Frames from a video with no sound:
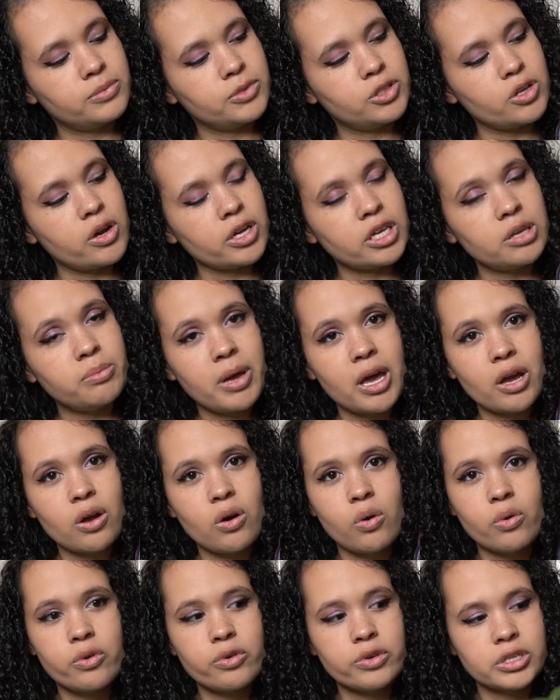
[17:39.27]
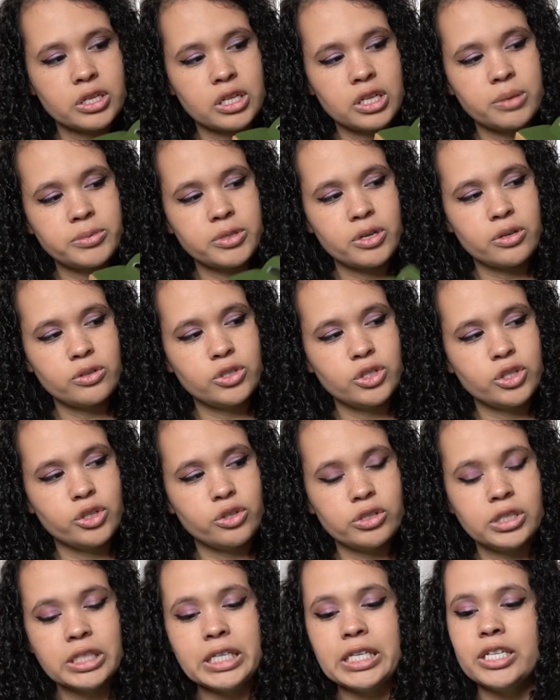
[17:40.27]
doggy bag holders that clips onto
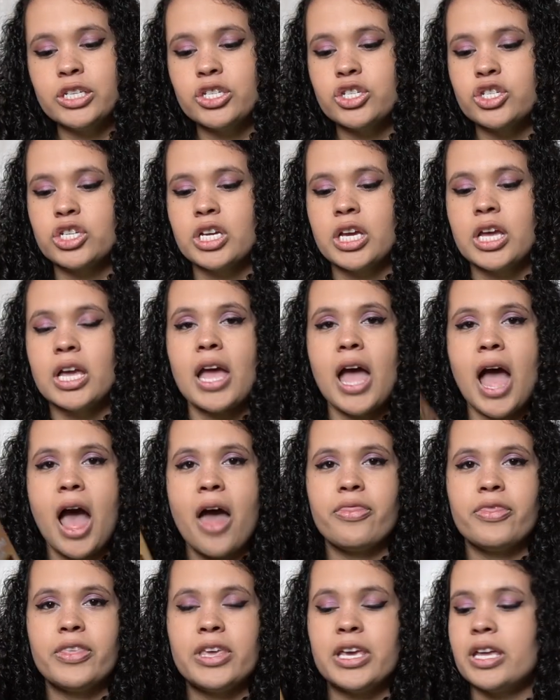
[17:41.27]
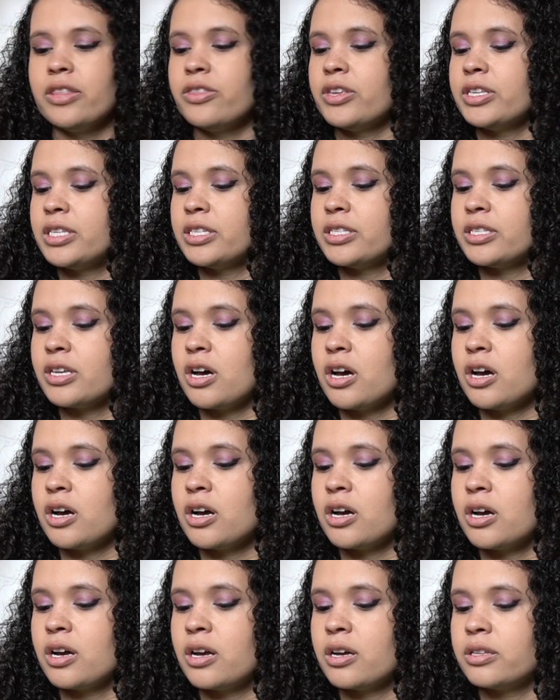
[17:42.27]
your leash. And then this is a
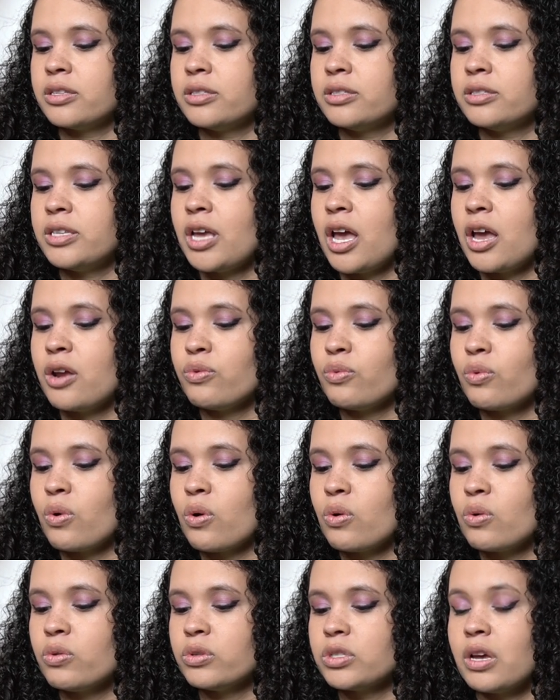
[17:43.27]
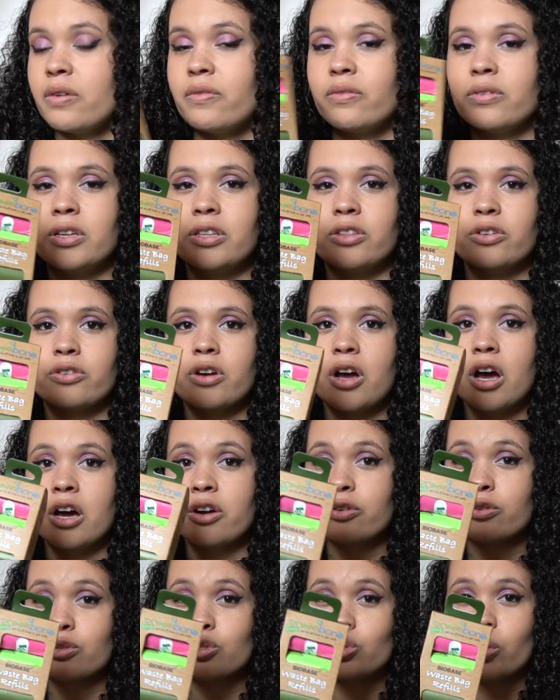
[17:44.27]
ten rolls up, and there are one
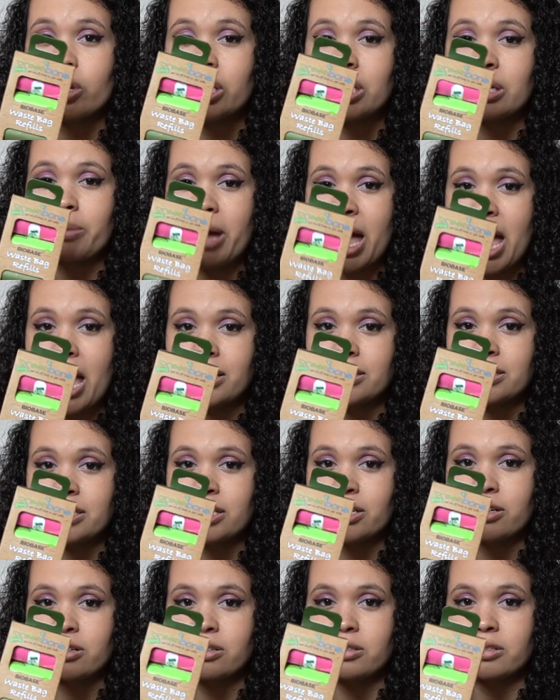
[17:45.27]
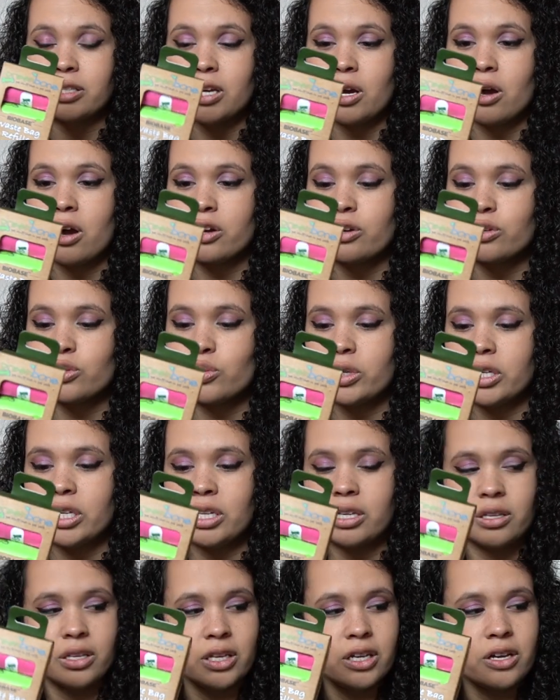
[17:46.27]
hundred twenty bags here. So one hundred
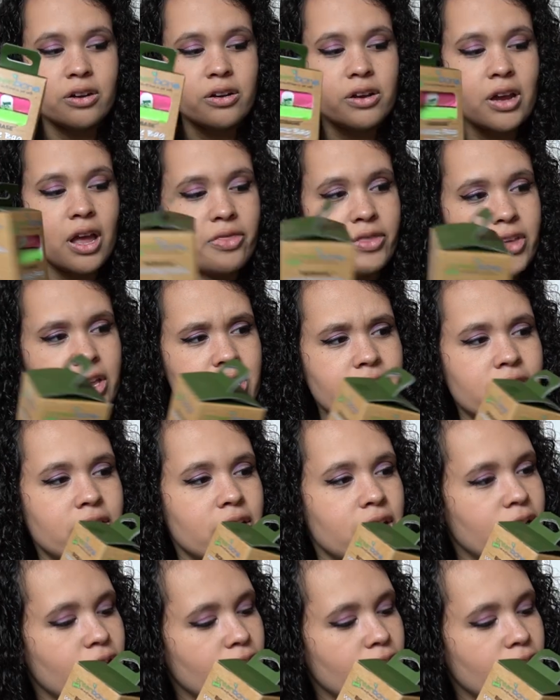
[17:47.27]
twenty in here, and then